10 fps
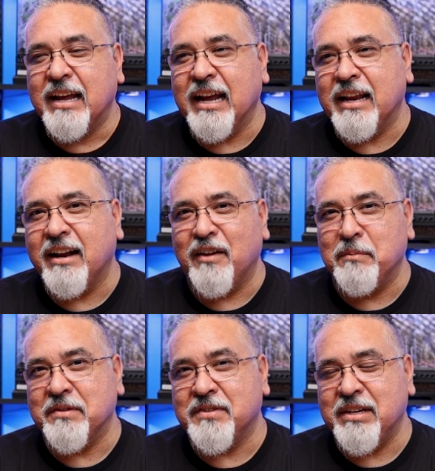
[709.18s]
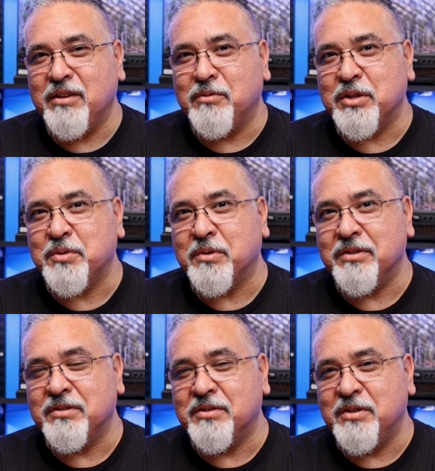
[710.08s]
and I've been seeing which
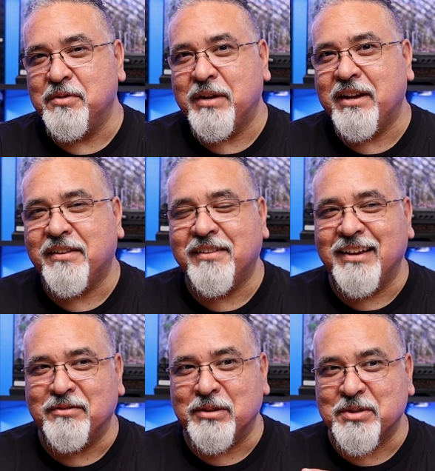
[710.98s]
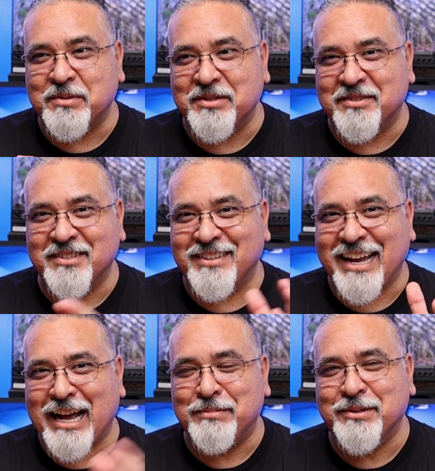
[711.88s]
ones do well and which ones just
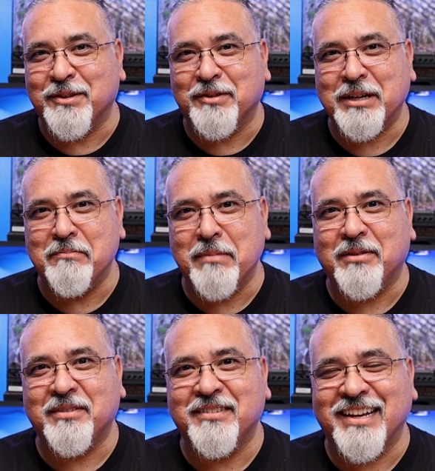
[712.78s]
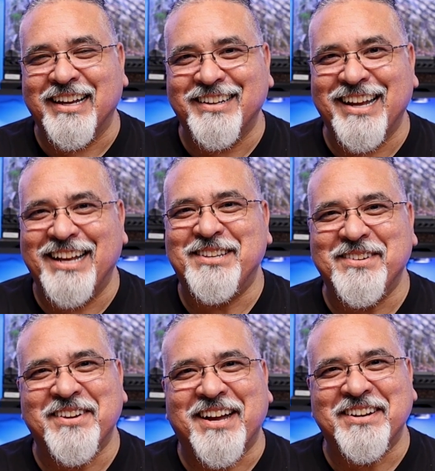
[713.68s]
absolutely melt and
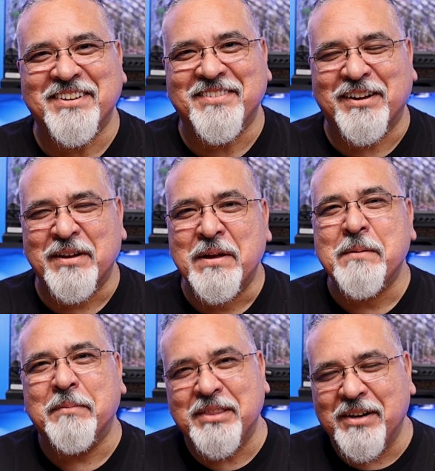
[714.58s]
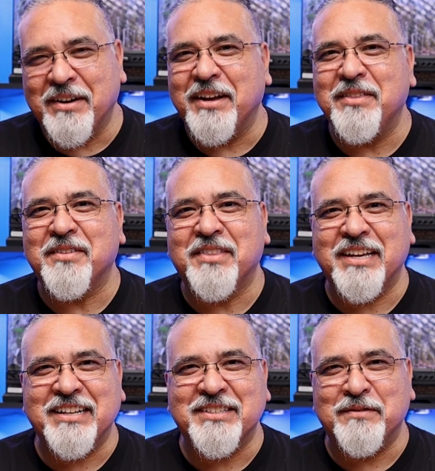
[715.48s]
do not do well. But there are other
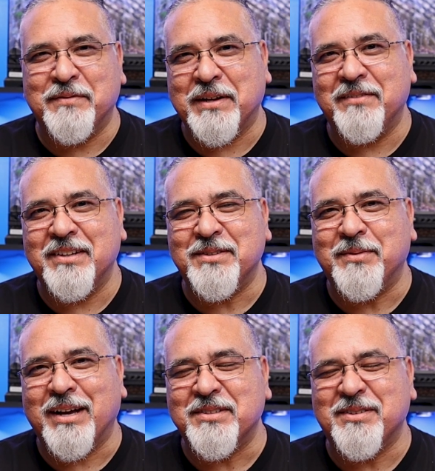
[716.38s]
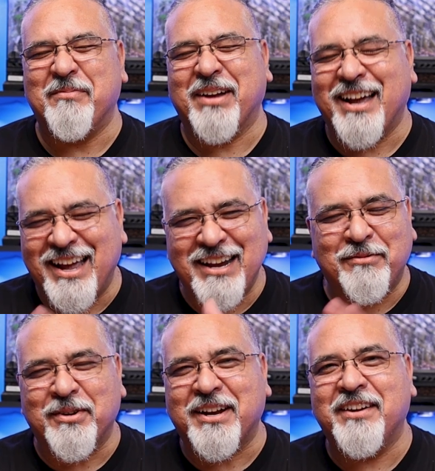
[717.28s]
things involved as well. So I'm kind
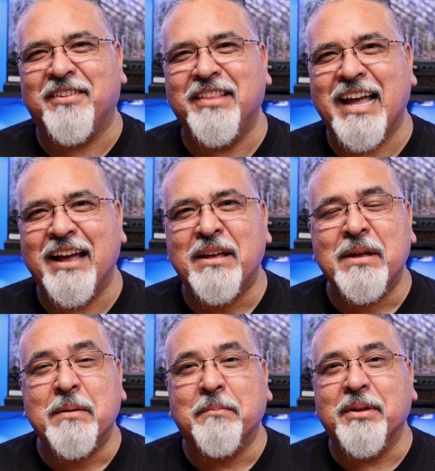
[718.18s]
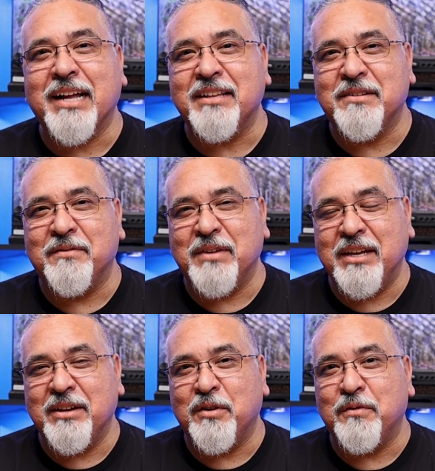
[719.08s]
of working on that, but that's a
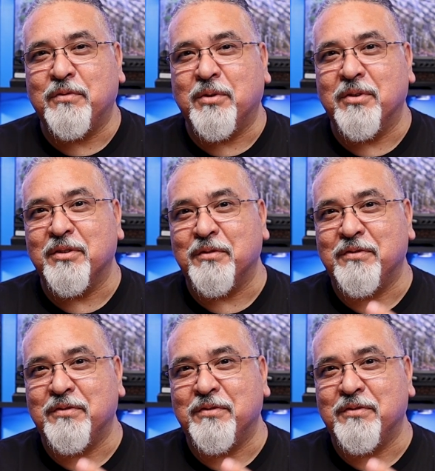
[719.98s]
video for the